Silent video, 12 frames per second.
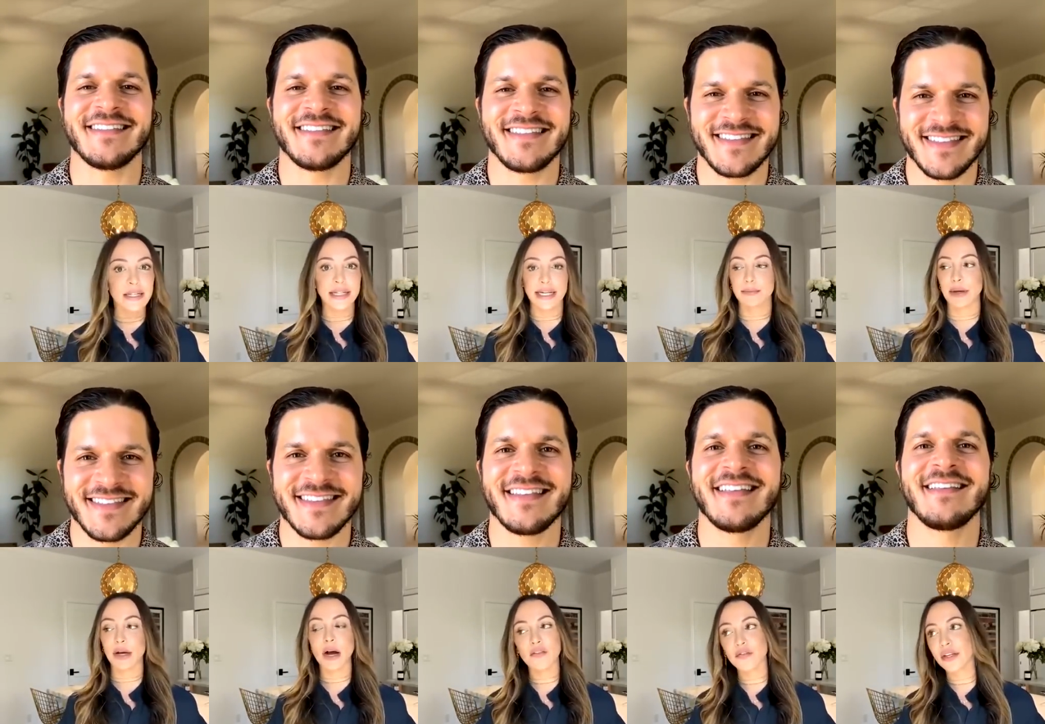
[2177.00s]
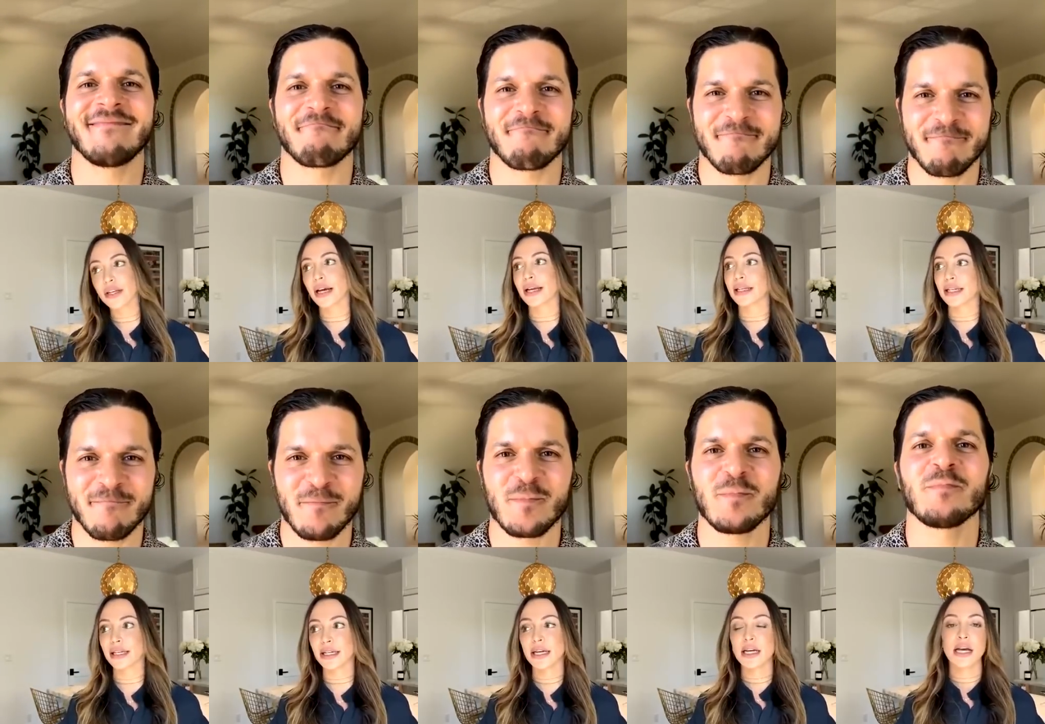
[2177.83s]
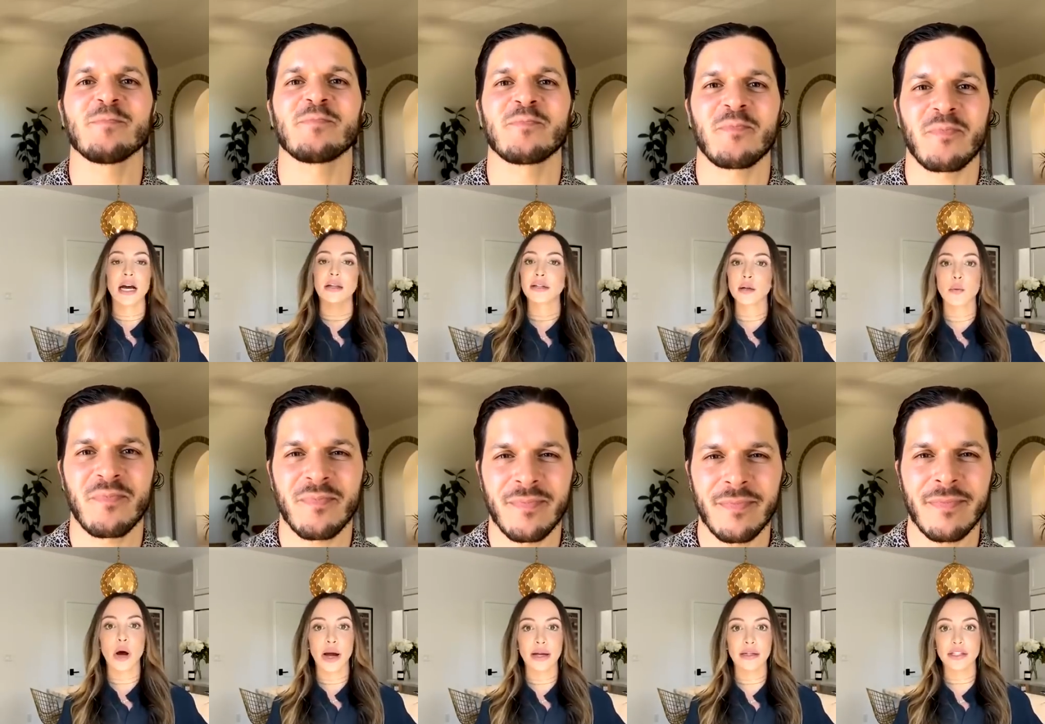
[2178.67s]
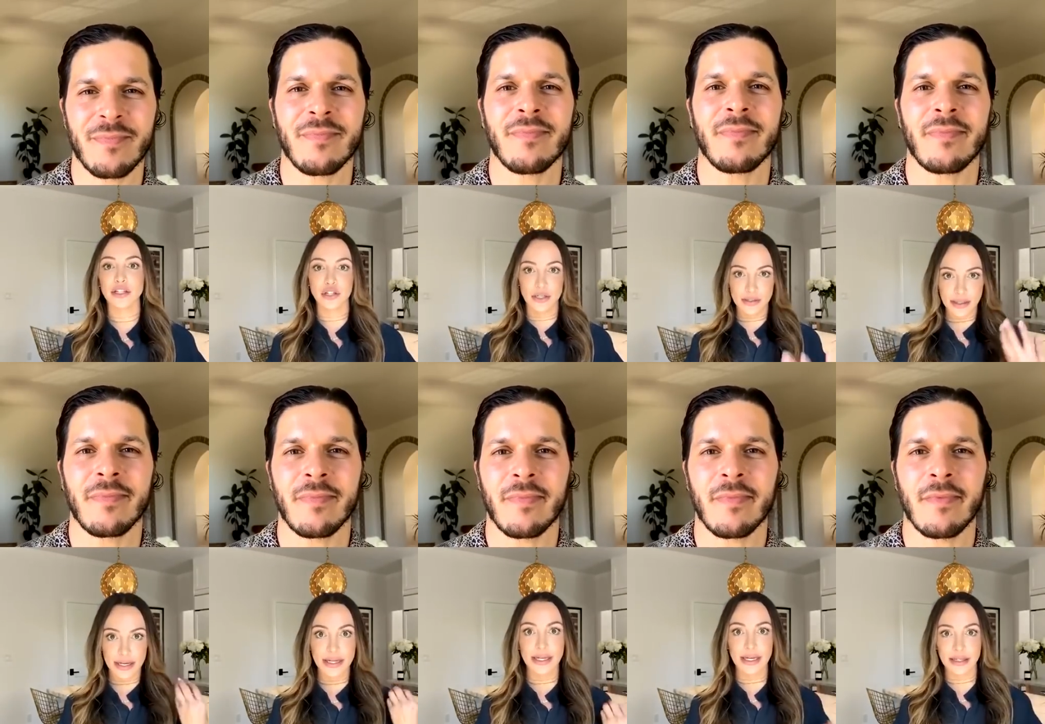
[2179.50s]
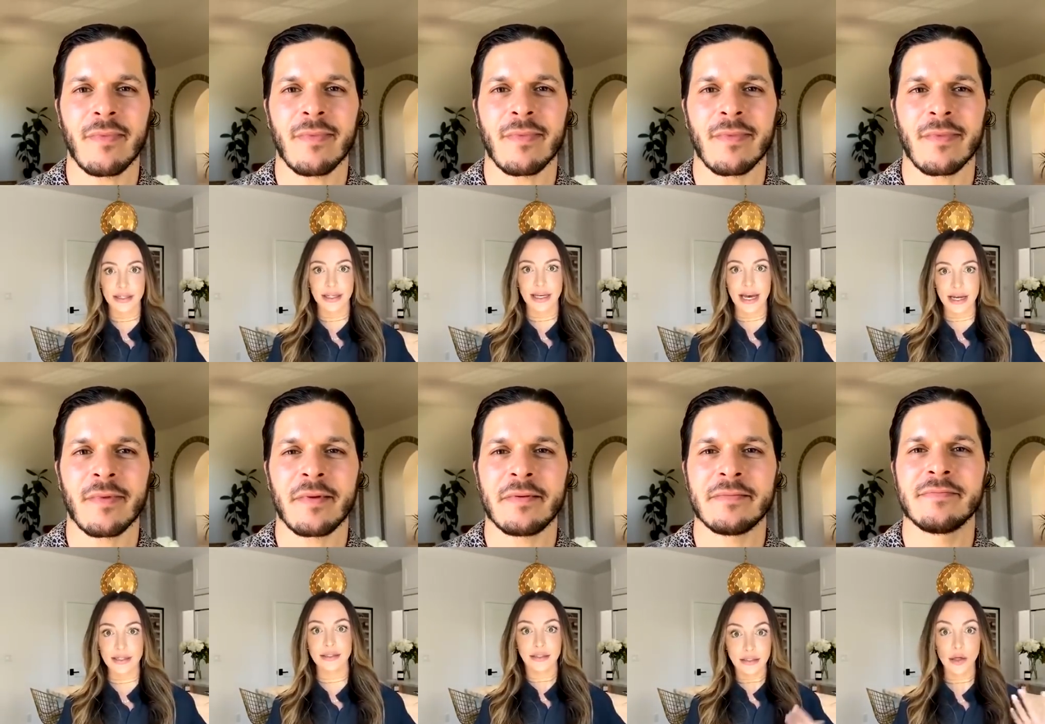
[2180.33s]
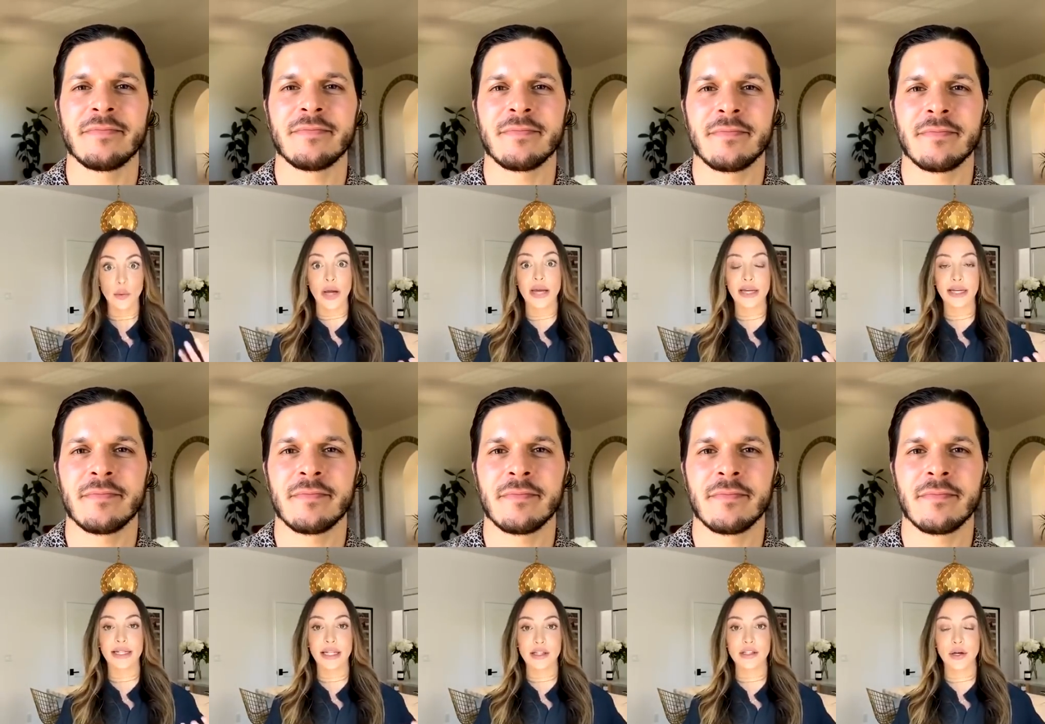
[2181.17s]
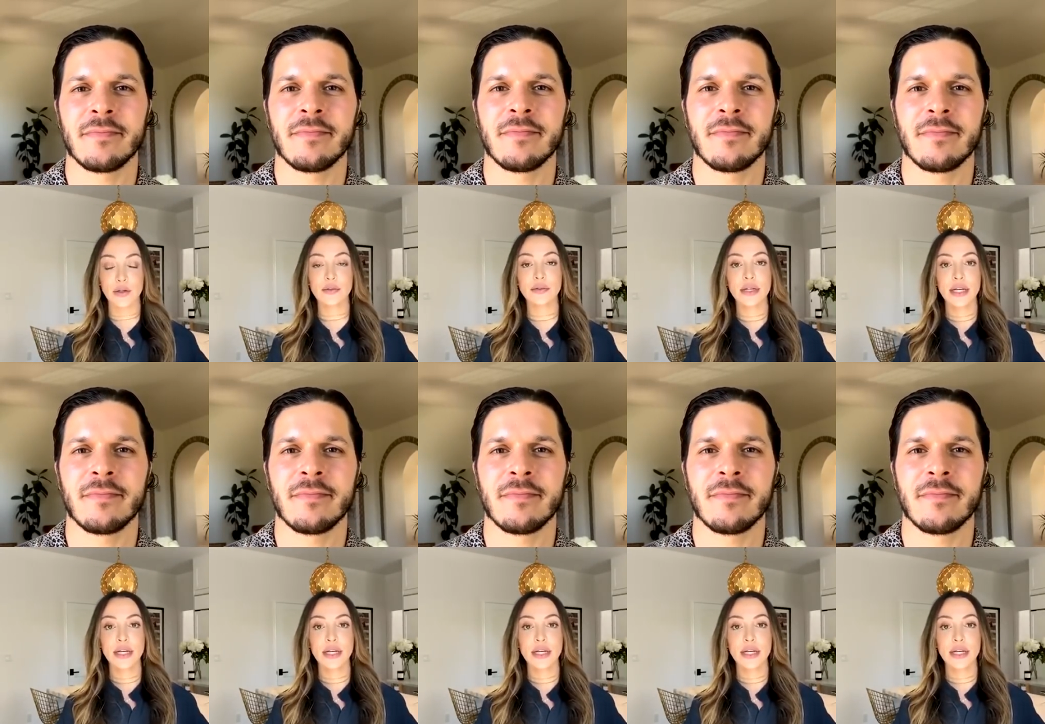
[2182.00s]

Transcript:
Speaker 1: like my coffee. I need a little while to just like get awake and in the zone.